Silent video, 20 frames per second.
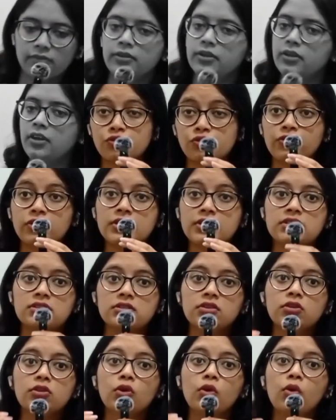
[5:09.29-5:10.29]
You should
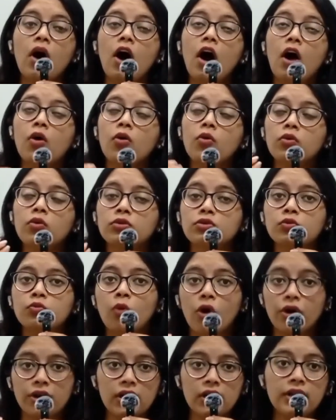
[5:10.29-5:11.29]
first know how to
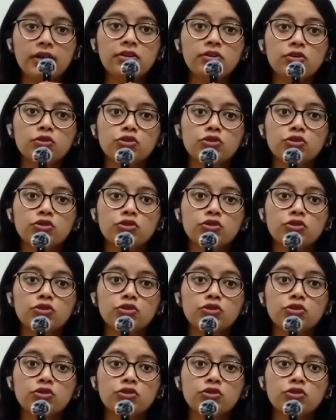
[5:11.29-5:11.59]
model it.